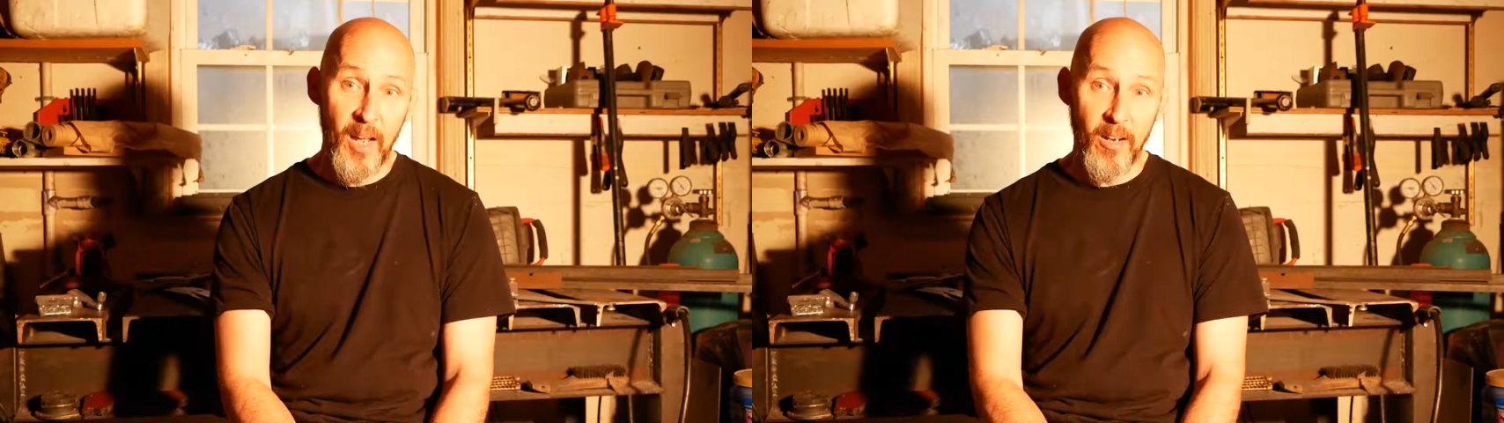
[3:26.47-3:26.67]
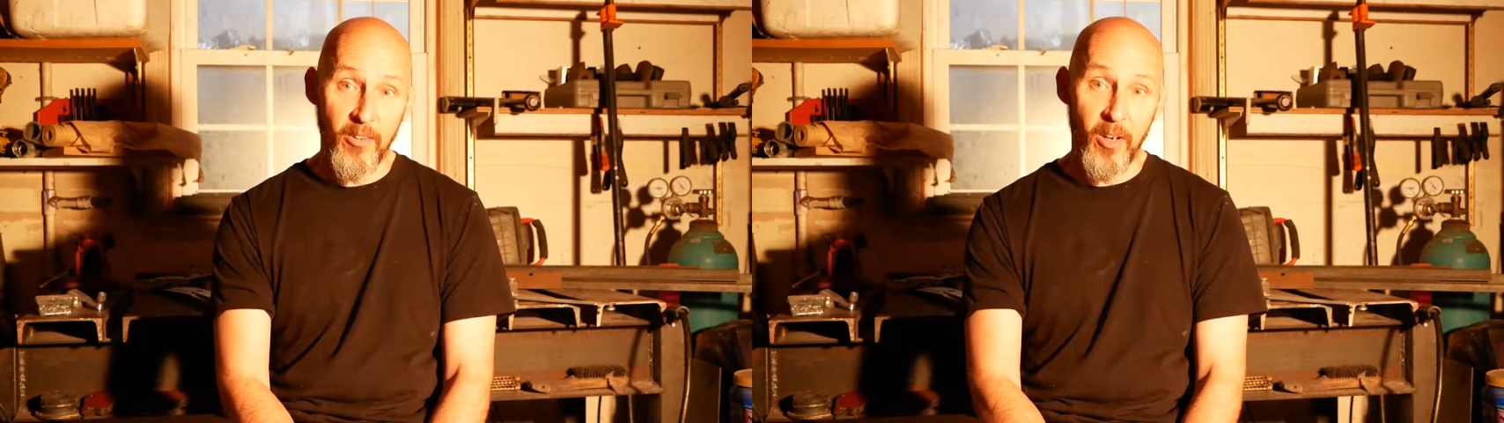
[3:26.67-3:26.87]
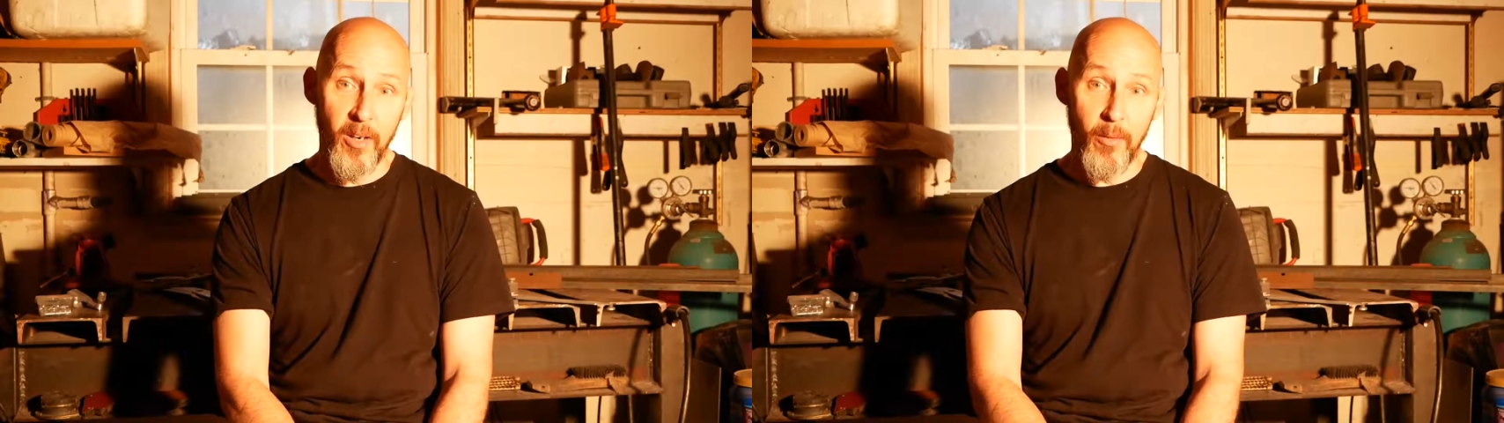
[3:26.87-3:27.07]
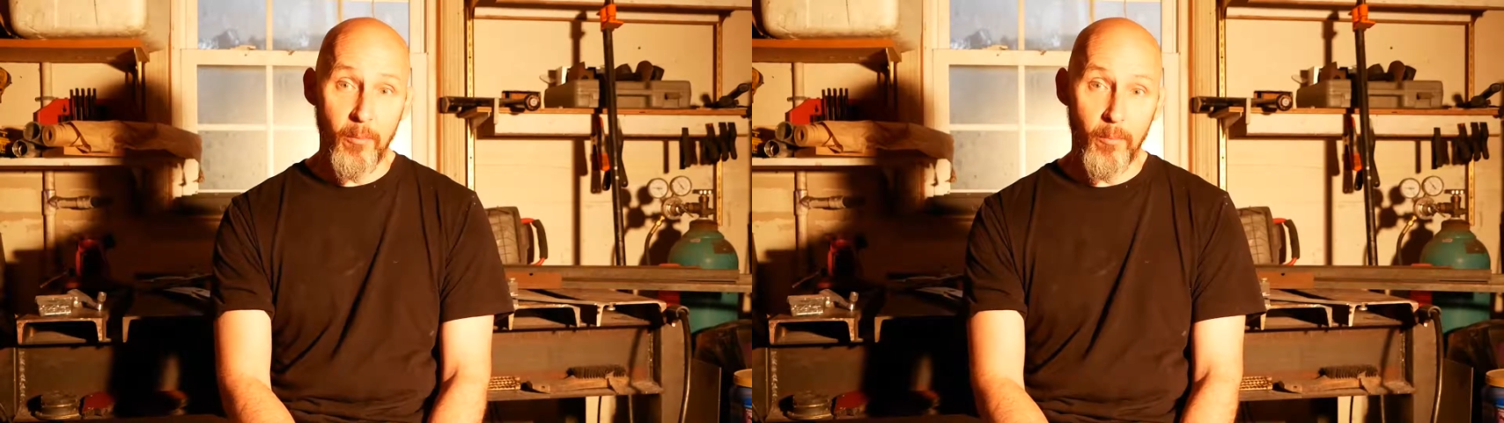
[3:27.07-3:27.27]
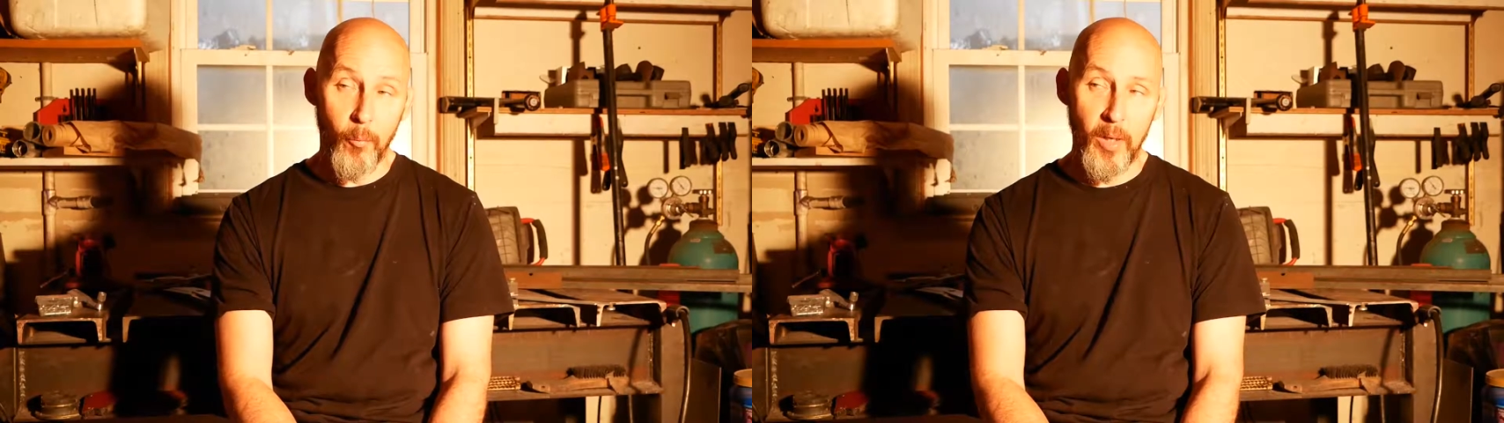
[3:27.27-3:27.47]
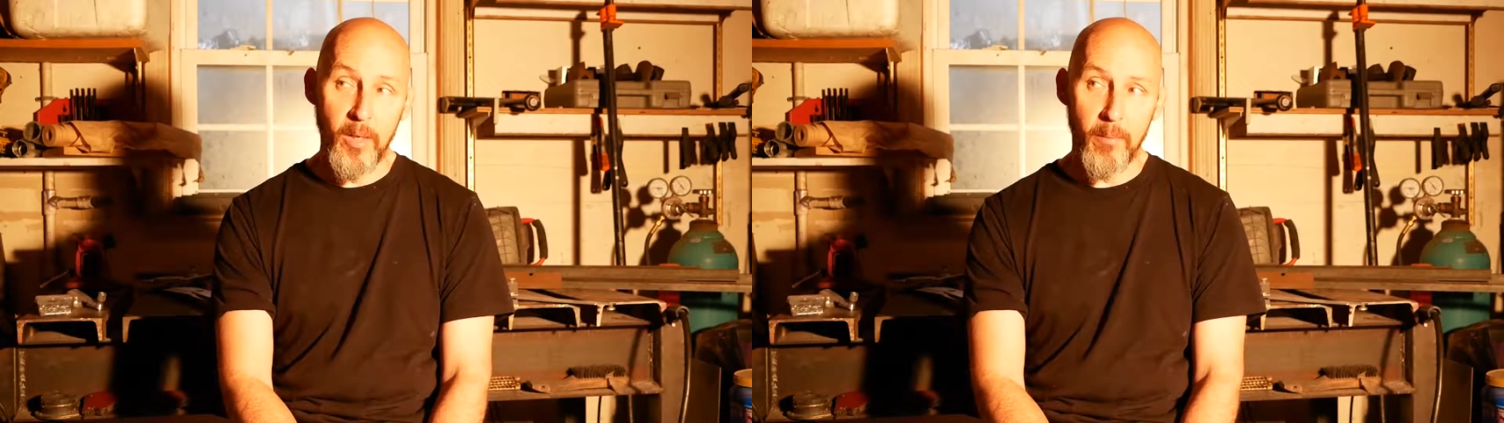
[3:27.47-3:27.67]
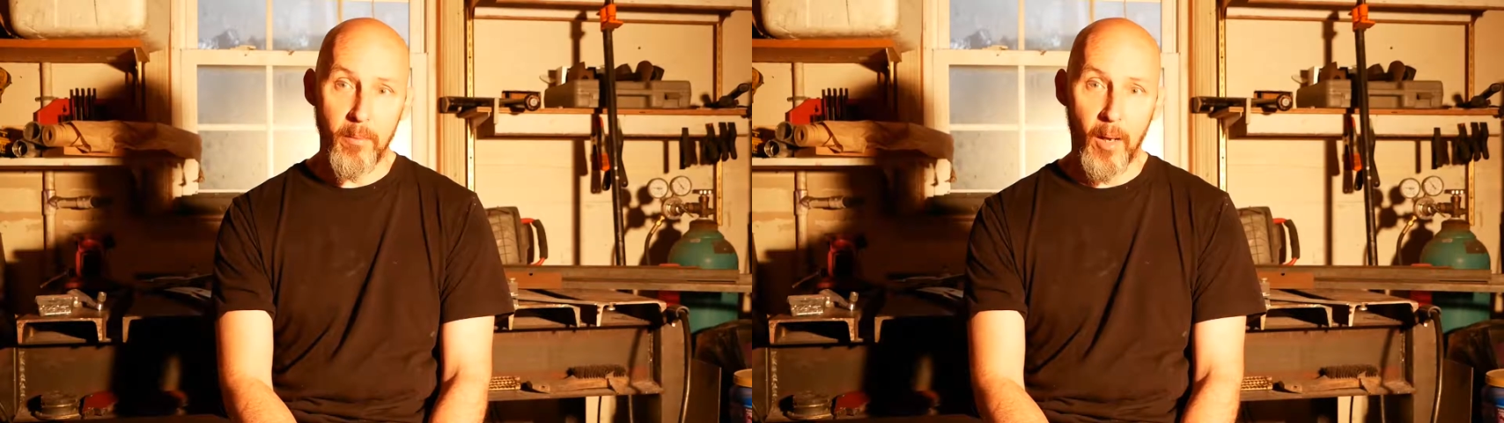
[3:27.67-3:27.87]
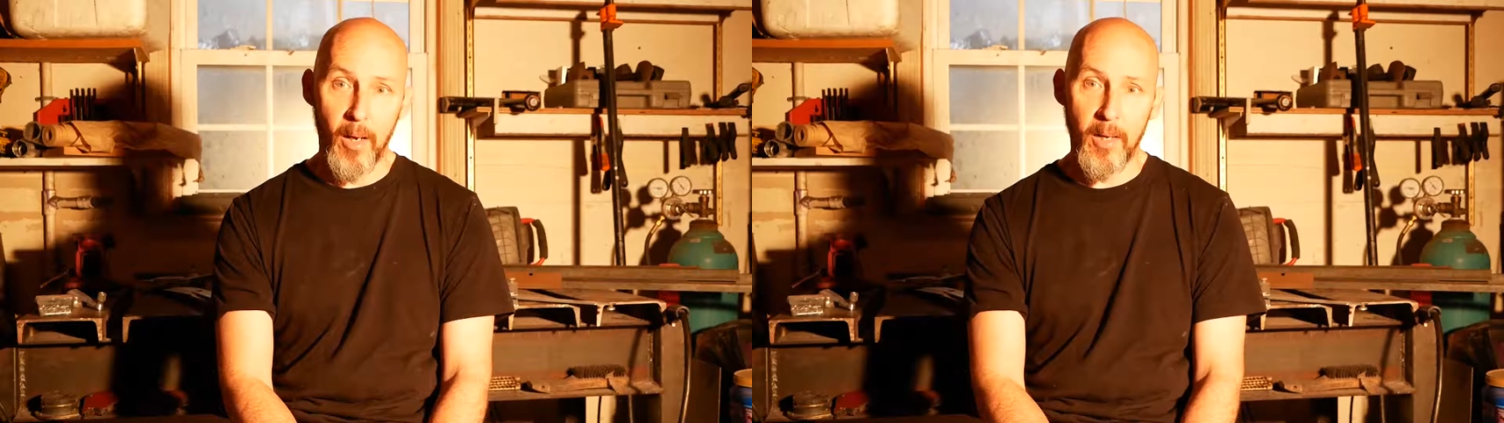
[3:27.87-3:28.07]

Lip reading: got done, because